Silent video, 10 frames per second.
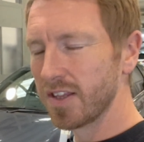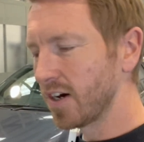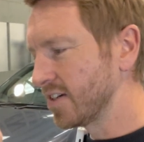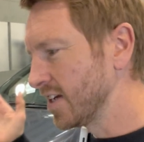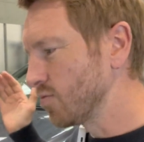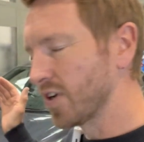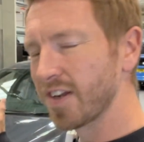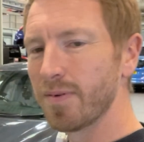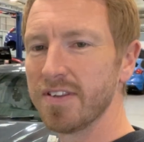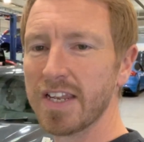I didn't want to
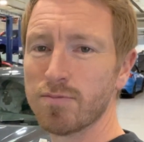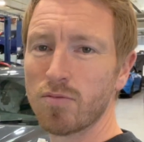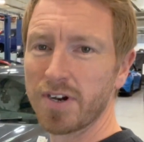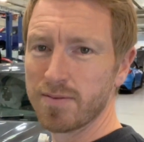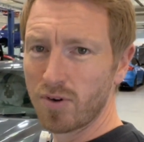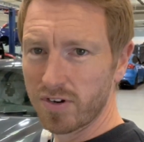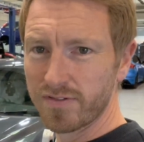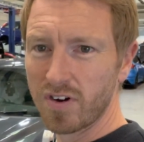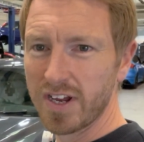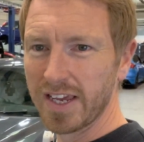spend any more money
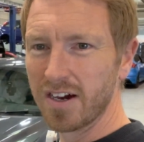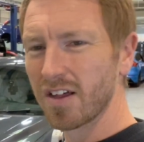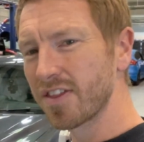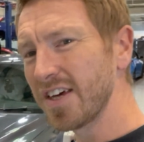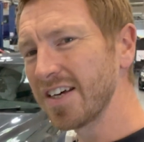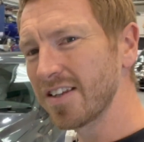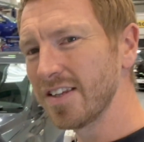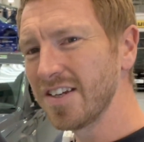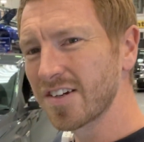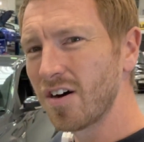modifying it. I think
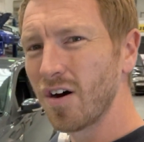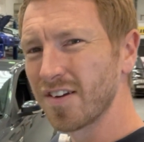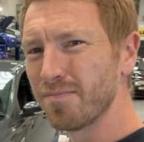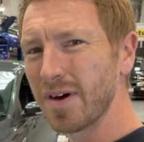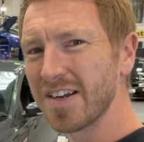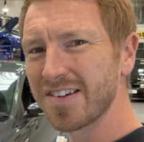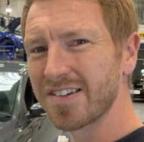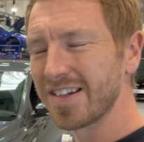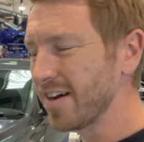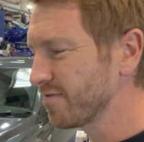these cars are best
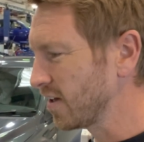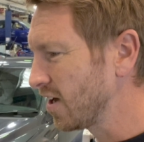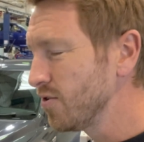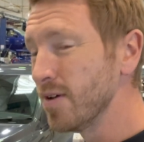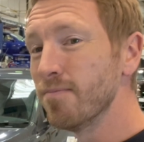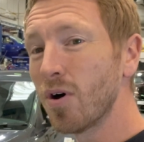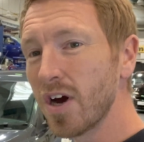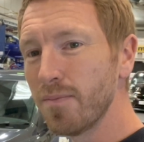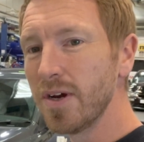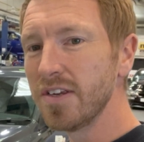left alone in my
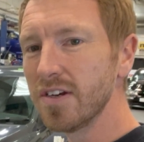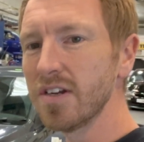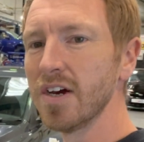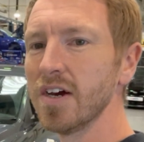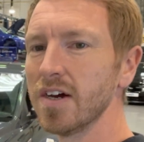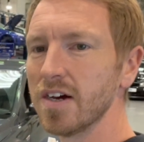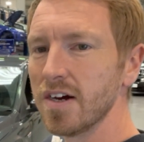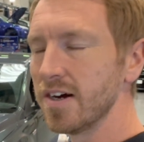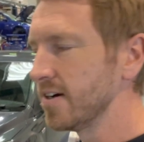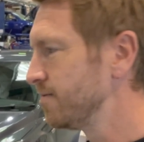opinion.
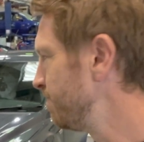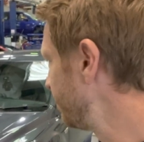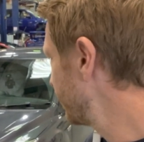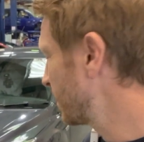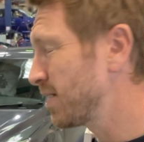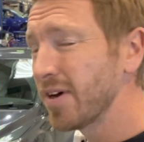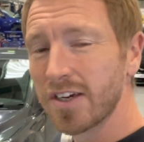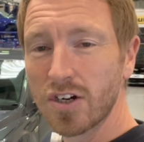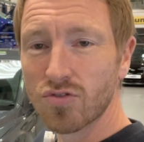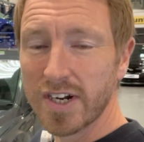They make a
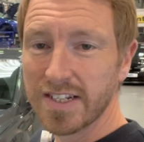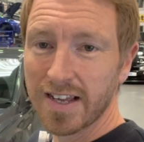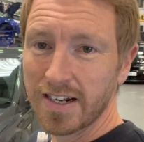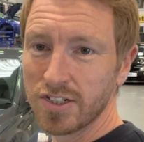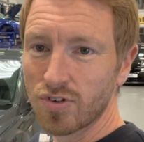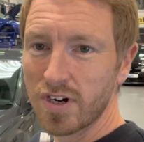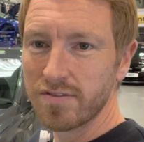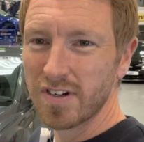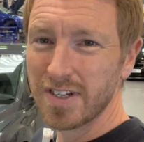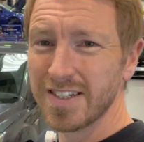great daily
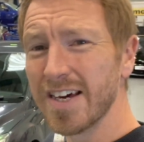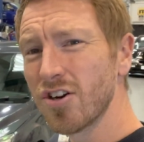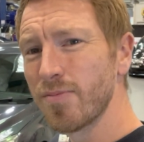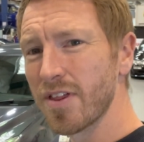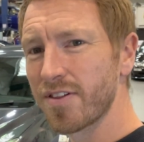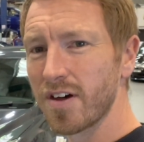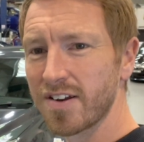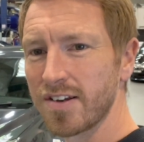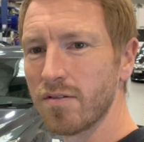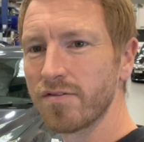driver. Yeah, they're a bit
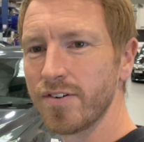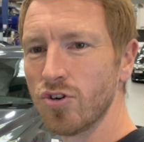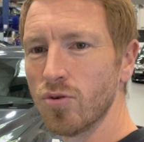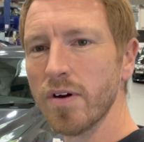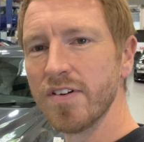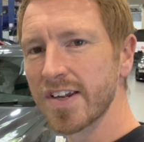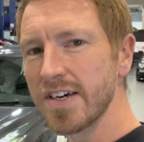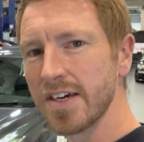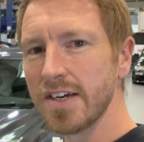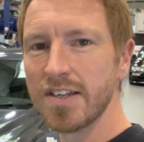thirsty on fuel, but if you
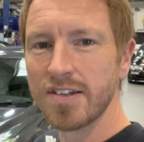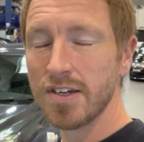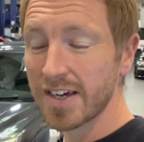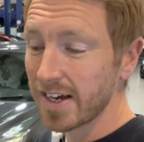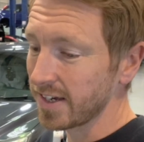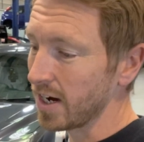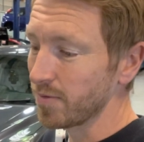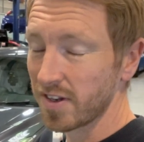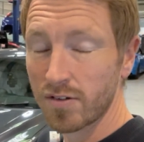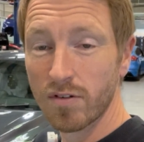take it easy, you can get up
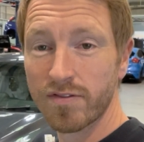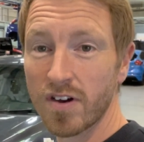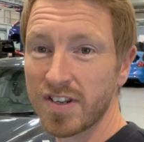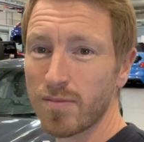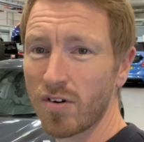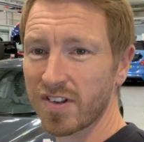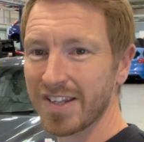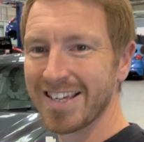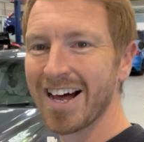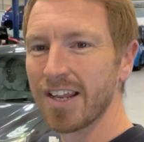to sort of 30 miles to the
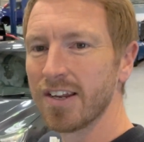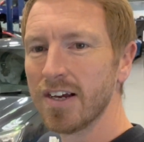gallon.